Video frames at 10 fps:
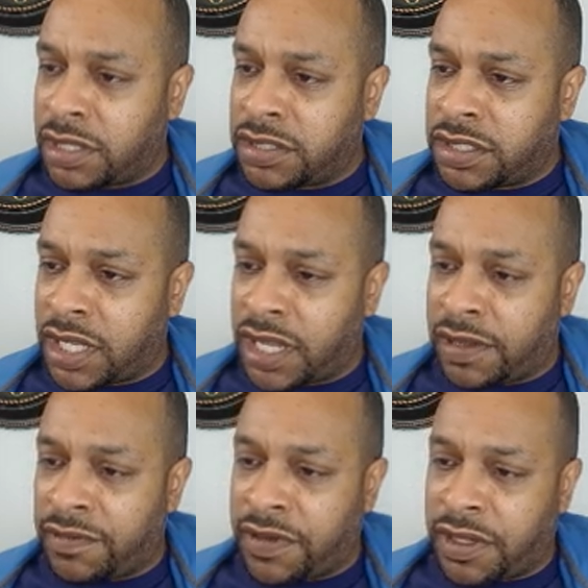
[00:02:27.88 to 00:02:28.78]
now you see I
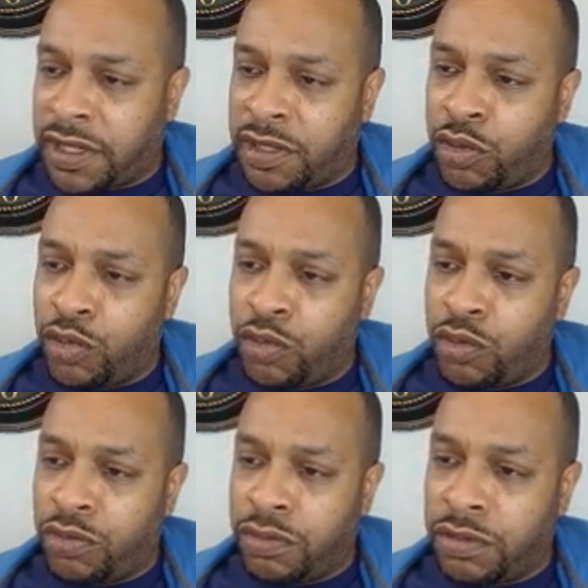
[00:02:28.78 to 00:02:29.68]
have a, a
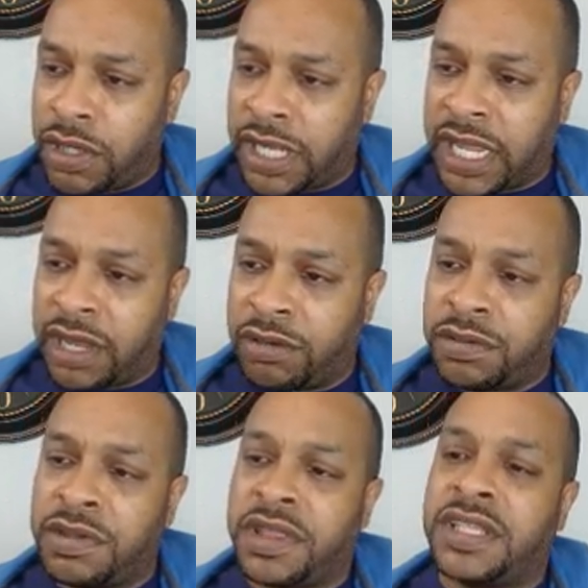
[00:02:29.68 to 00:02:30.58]
new
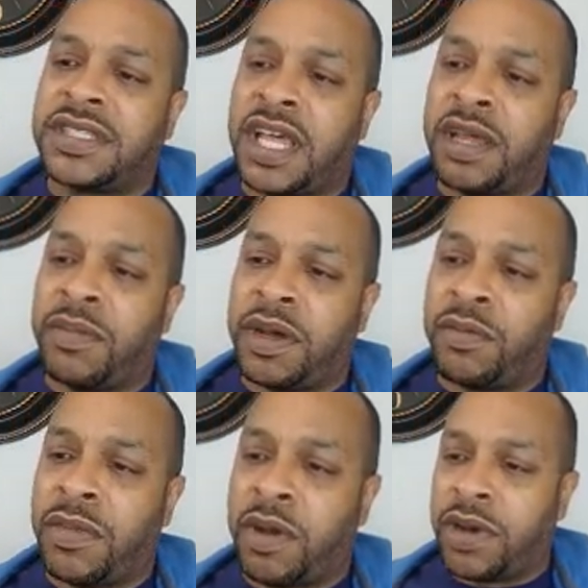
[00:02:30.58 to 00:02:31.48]
account with inside
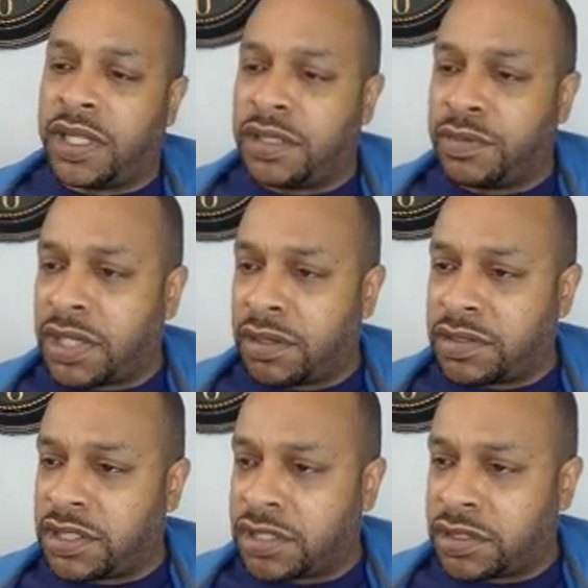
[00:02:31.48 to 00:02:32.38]
my, wallet. But I
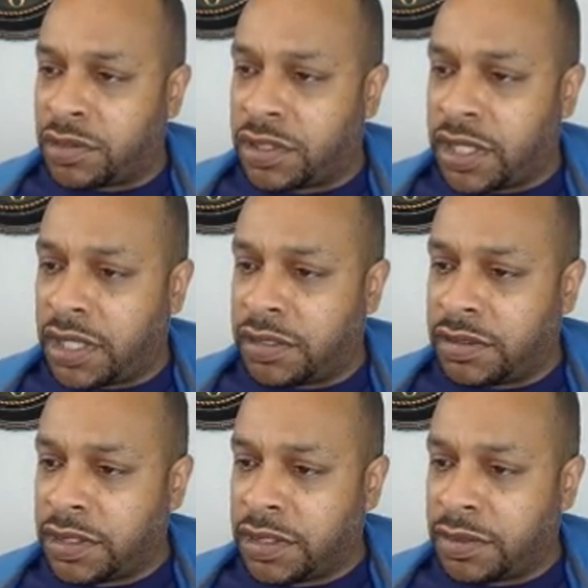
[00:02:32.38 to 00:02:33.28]
was just showing you that
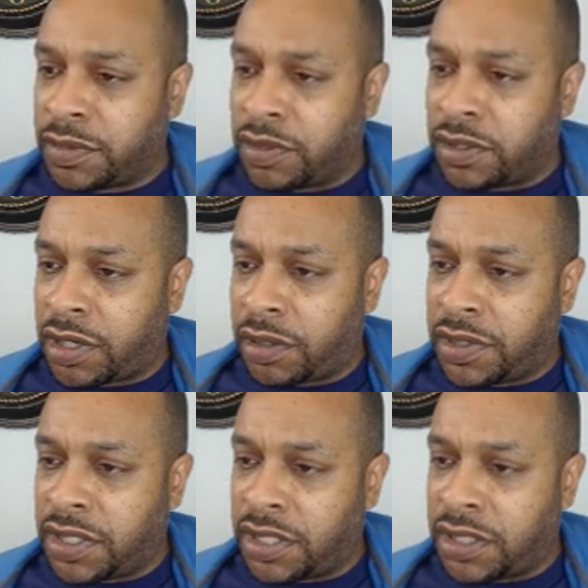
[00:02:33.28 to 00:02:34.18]
I'm going to the
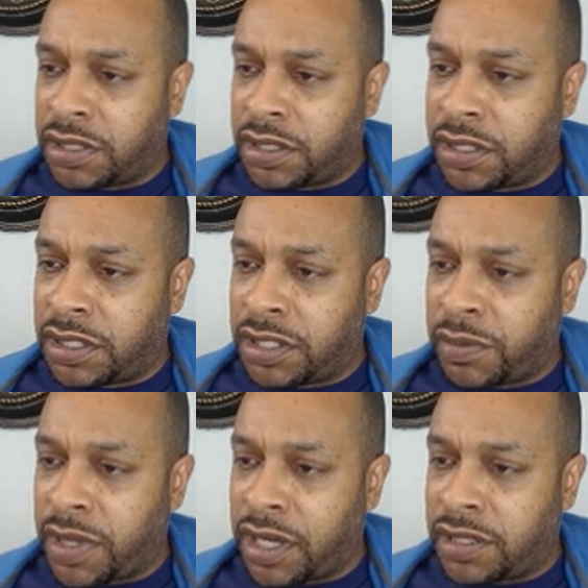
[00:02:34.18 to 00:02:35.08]
army that,
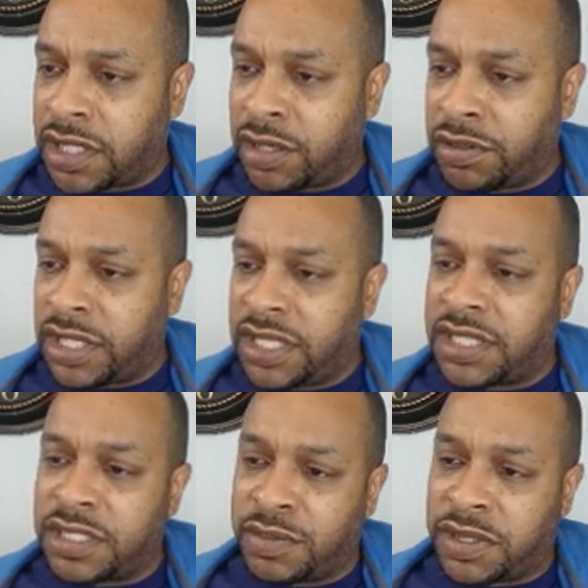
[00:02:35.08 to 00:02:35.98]
that matters. I don't need
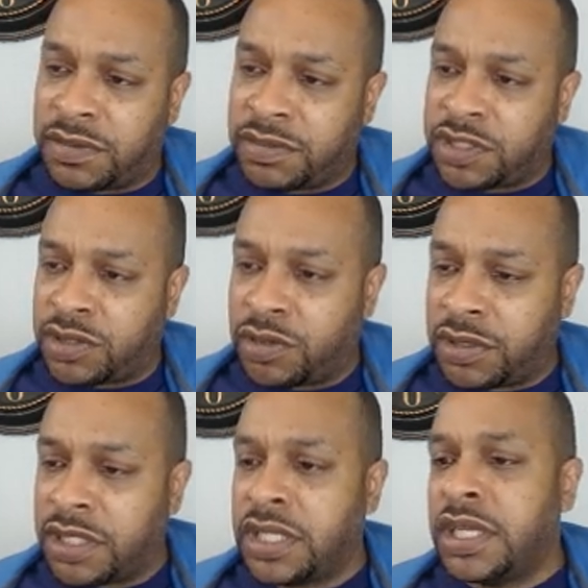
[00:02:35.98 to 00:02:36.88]
this, but I'm just
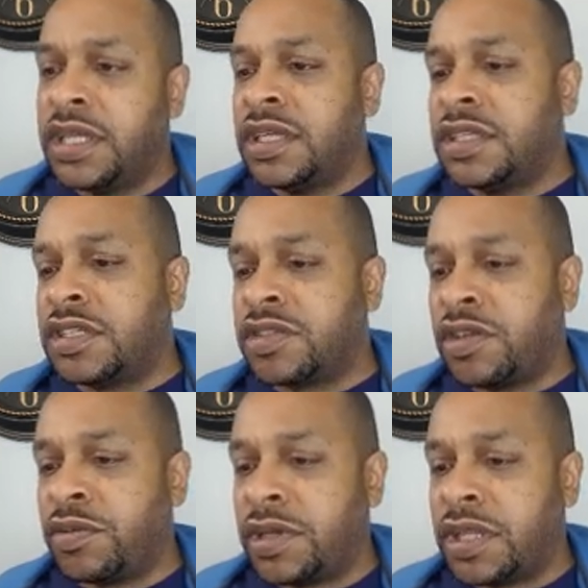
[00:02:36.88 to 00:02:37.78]
doing it to show
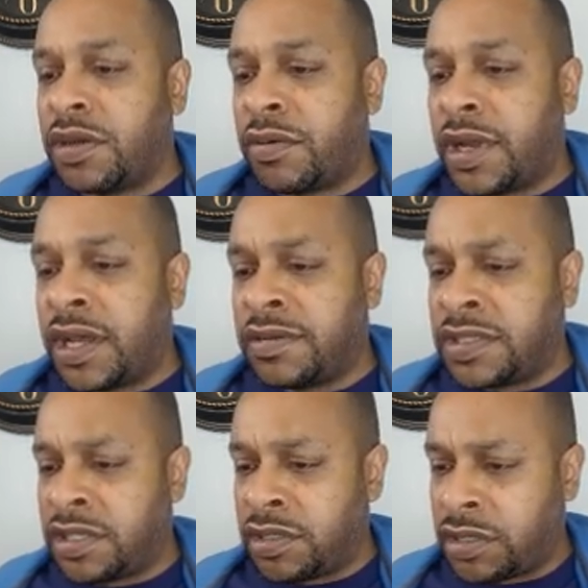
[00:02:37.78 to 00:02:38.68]
you when it
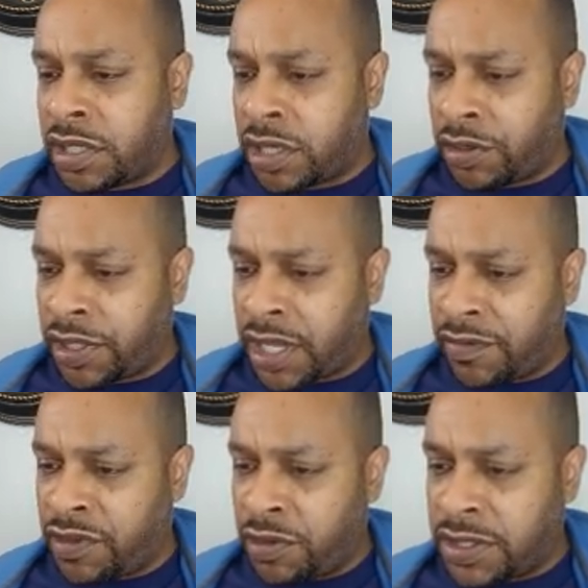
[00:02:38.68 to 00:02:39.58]
arrives here. I don't think I
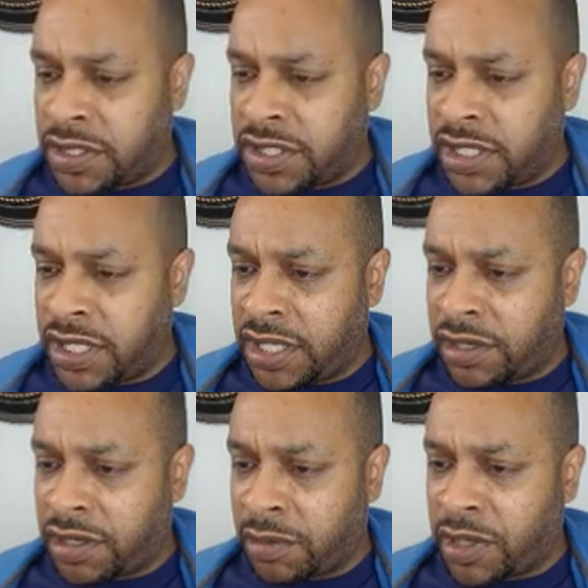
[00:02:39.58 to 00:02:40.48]
have UST
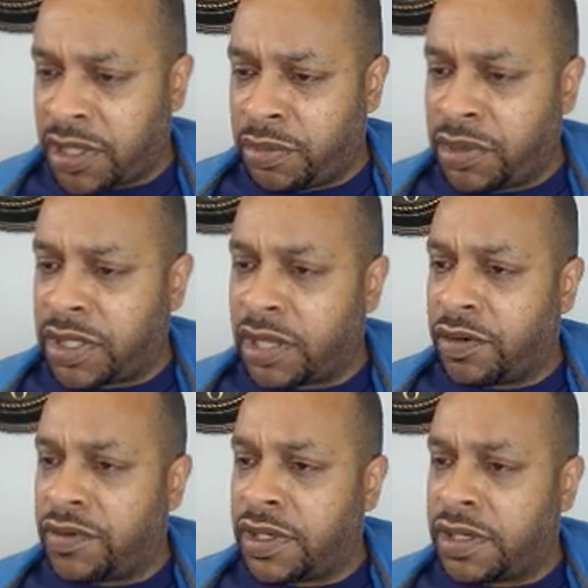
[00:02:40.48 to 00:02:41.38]
here, and I'm gonna have to put that
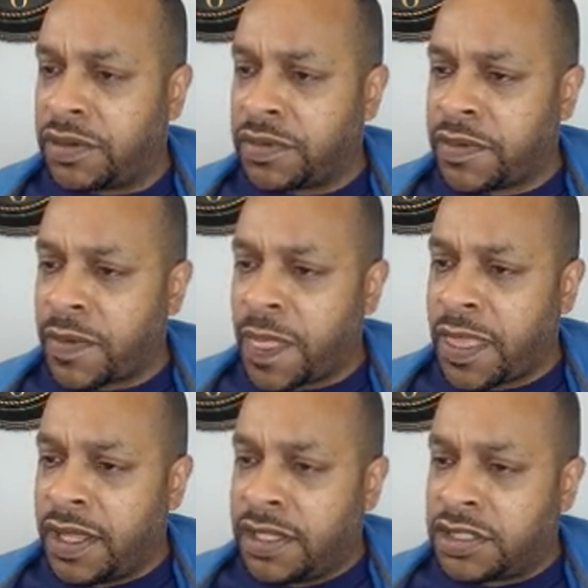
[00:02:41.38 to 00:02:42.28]
over here.
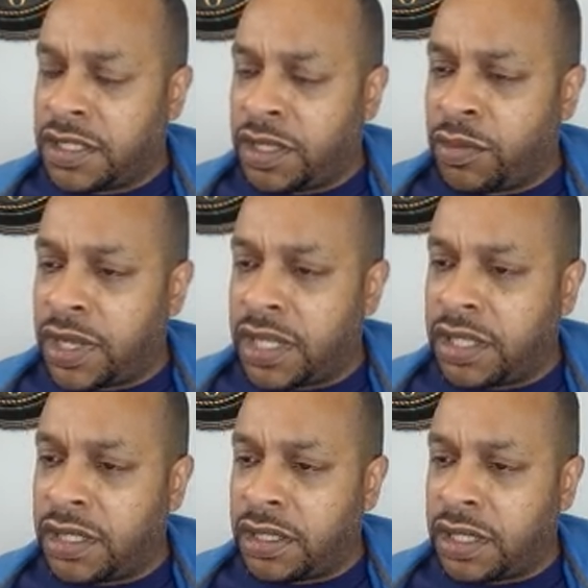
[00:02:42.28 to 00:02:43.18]
So
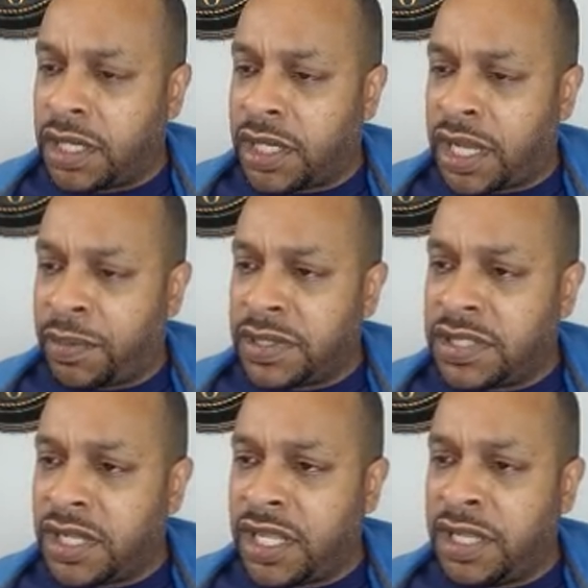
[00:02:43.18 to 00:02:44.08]
anyway, uh, copy it
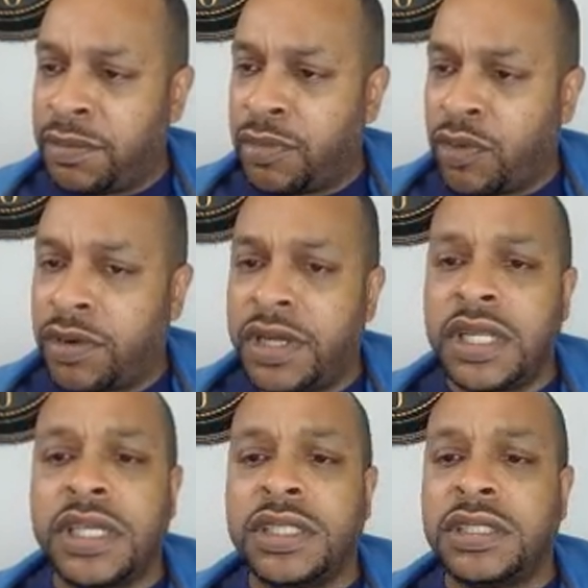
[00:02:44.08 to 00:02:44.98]
to the
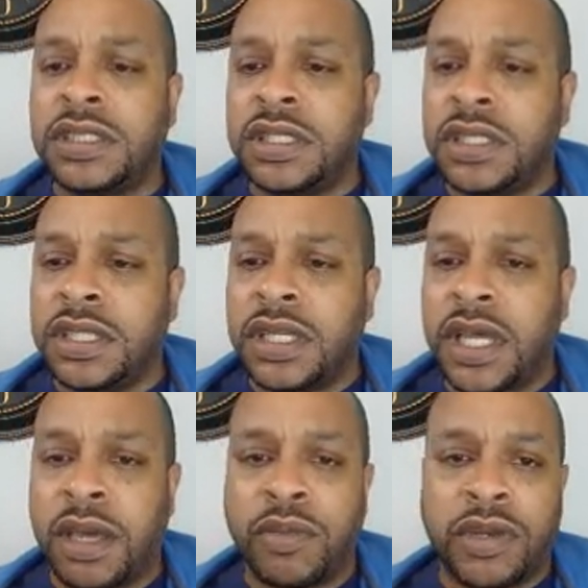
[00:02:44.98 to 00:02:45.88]
clipboard.
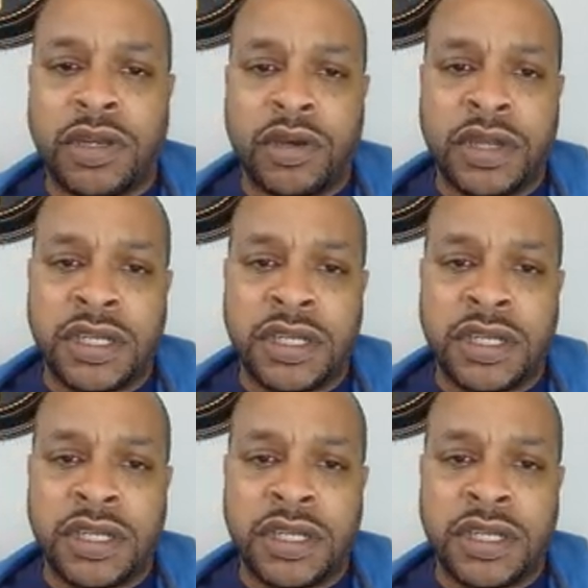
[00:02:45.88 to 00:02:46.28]
I'm gonna go